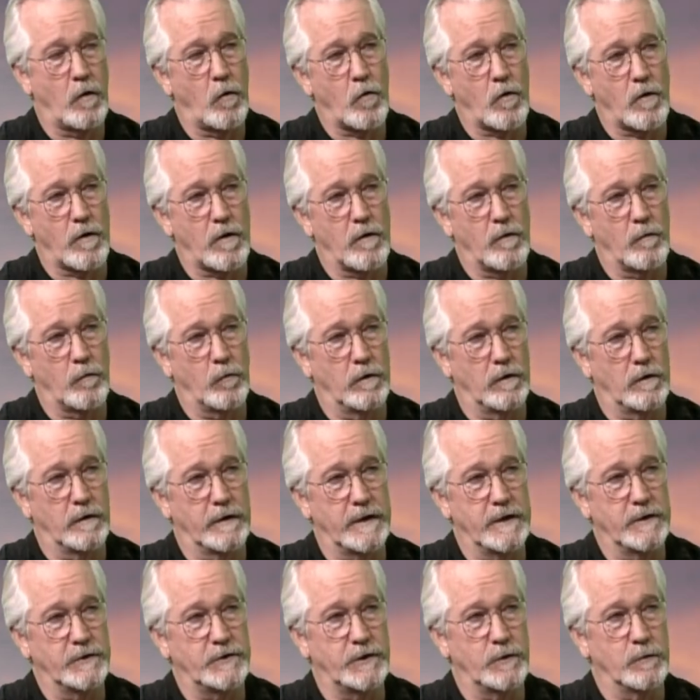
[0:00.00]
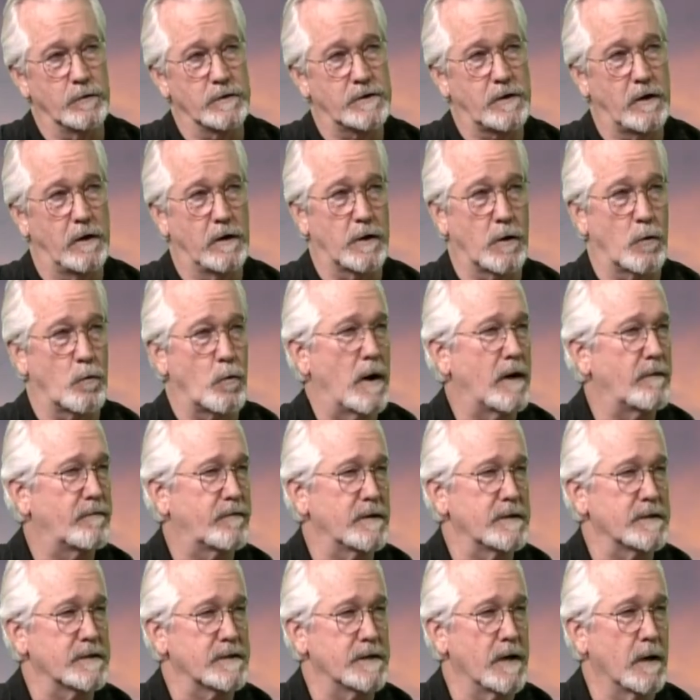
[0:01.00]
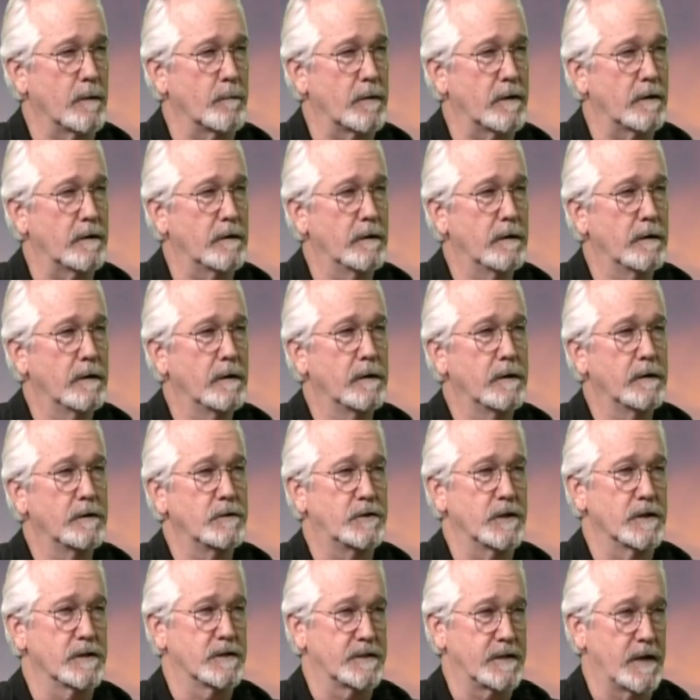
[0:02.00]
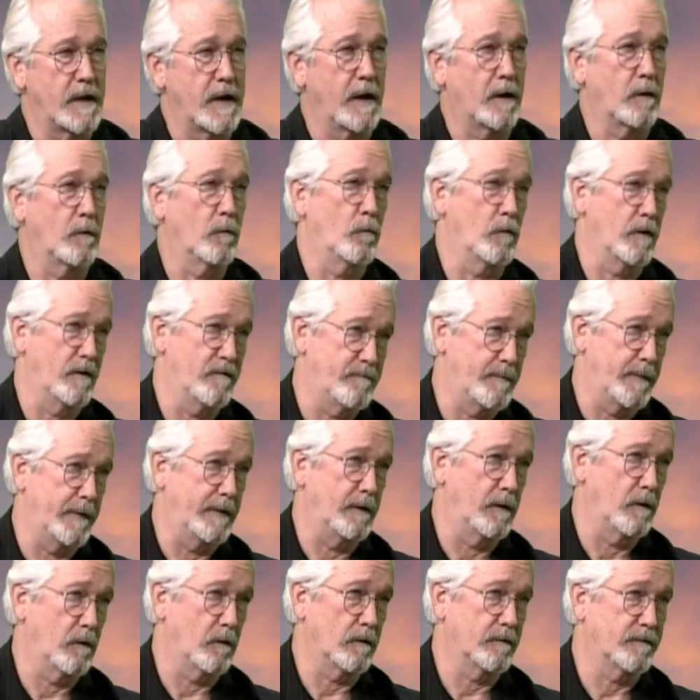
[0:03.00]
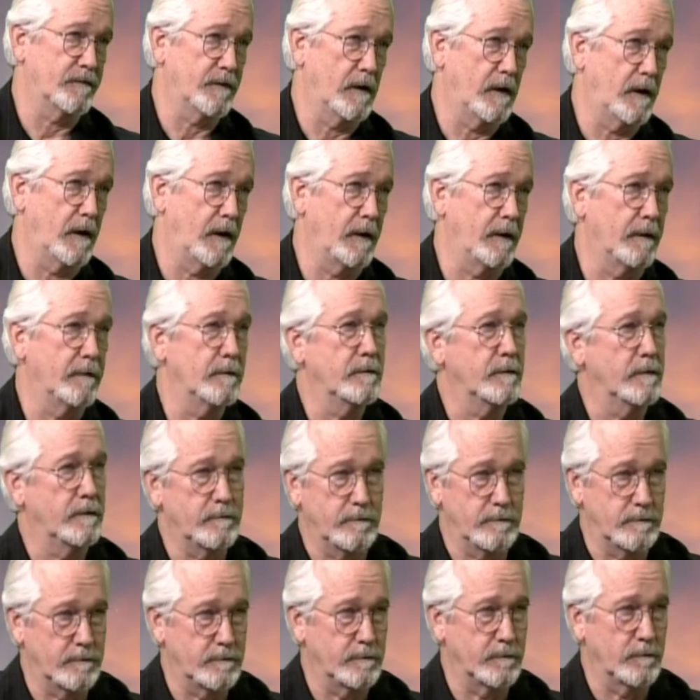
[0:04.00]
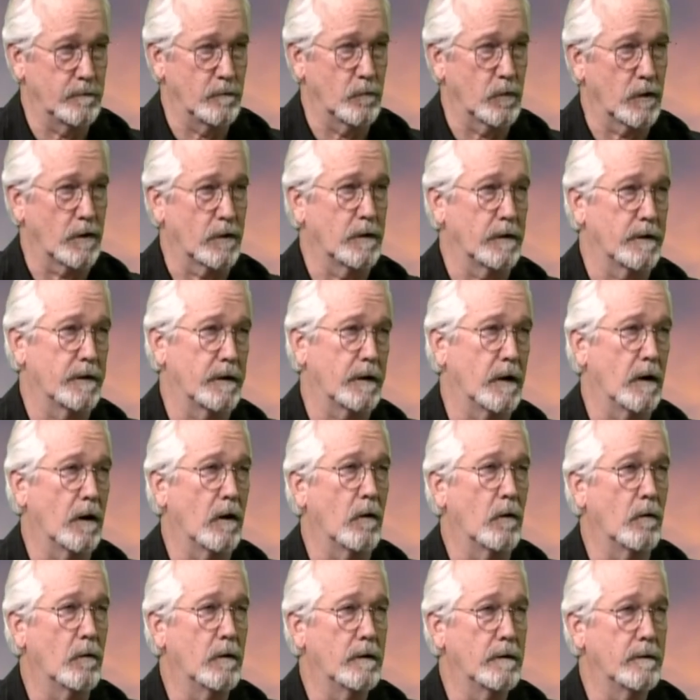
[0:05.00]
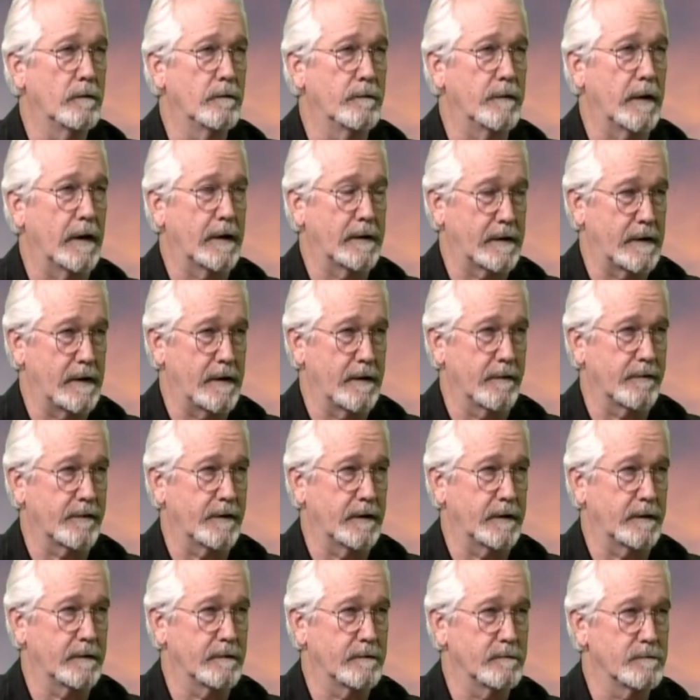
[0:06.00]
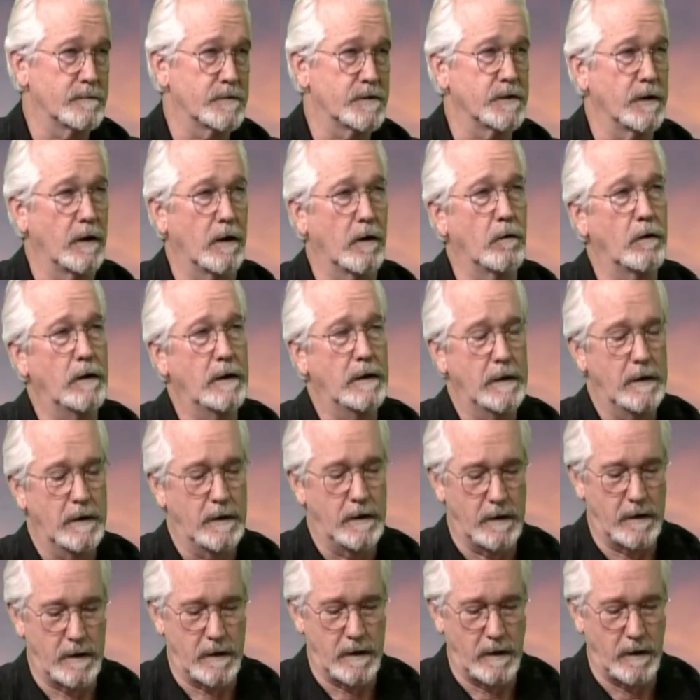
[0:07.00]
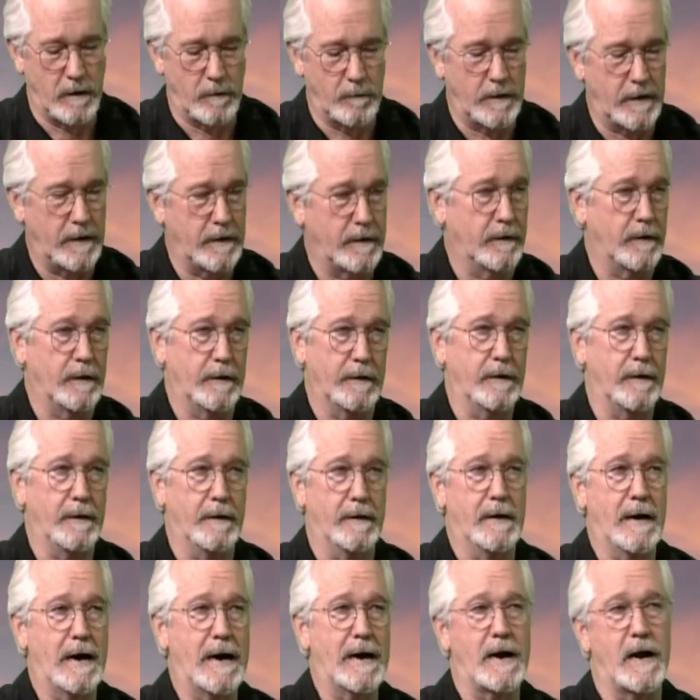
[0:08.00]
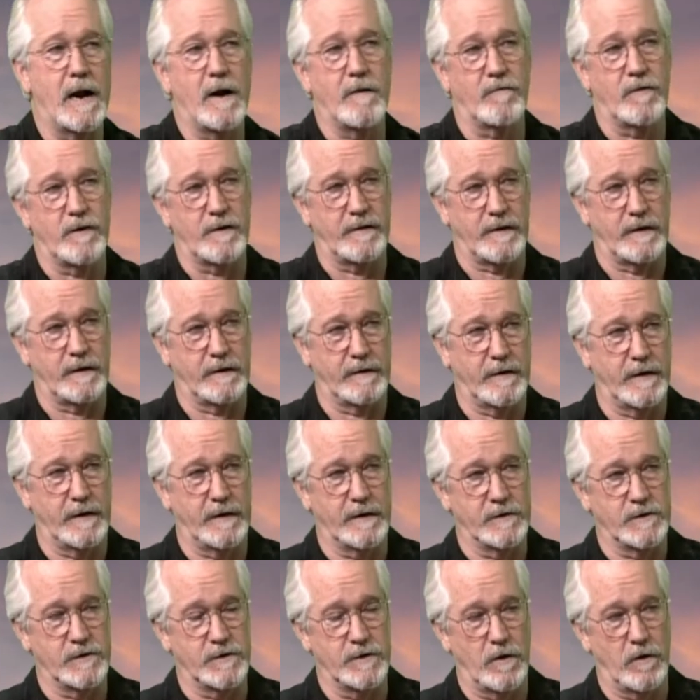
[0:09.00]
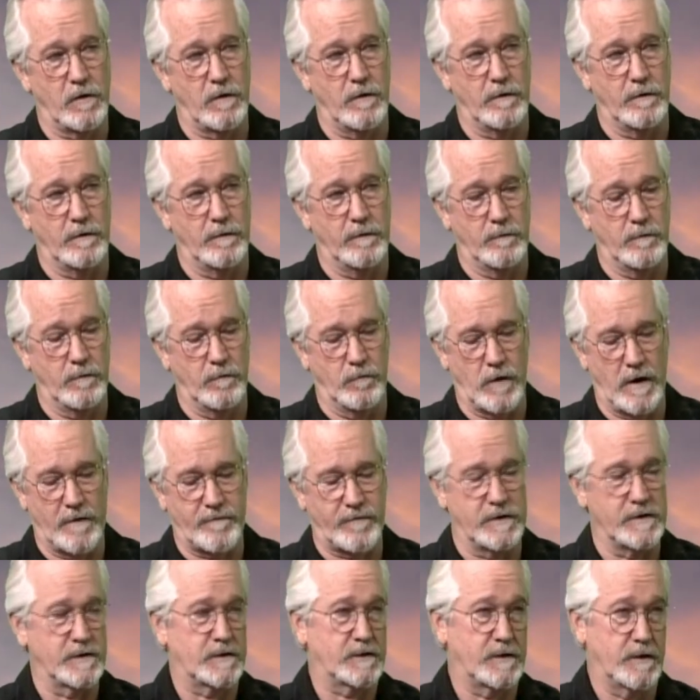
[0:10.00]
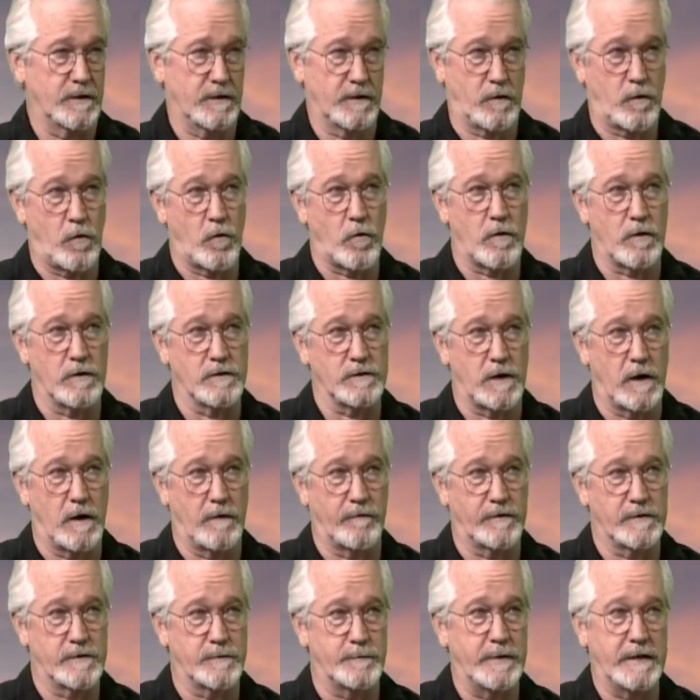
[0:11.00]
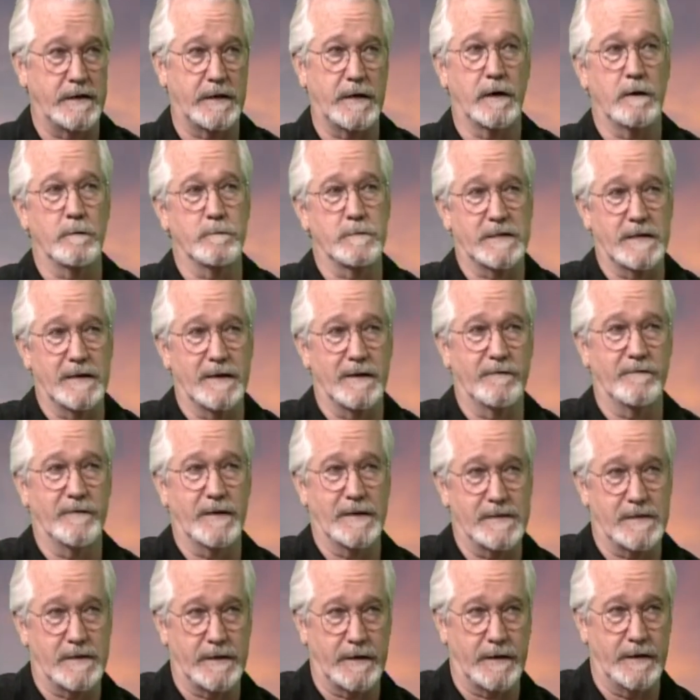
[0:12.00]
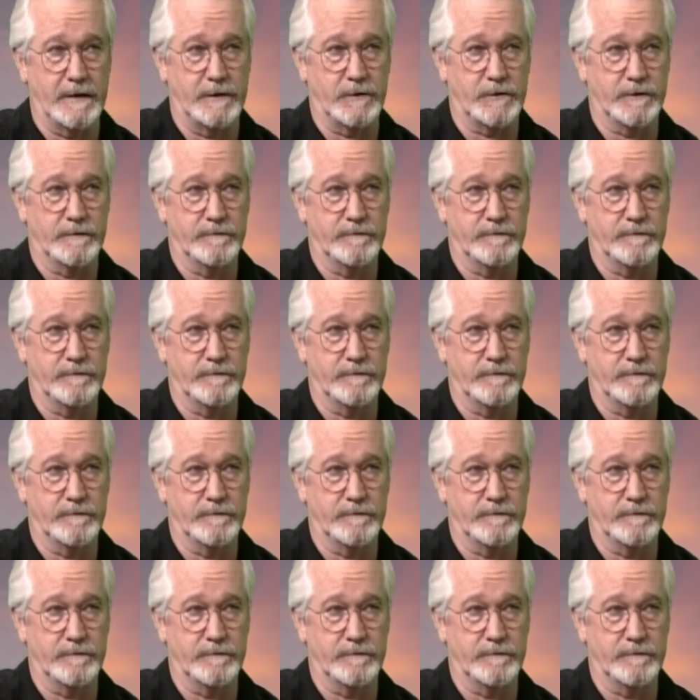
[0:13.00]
coroner will issue what's called a reference number, just saying we've been notified, we're good to go, that kind of thing. So not everything that is referenced to the coroner's office becomes an investigation.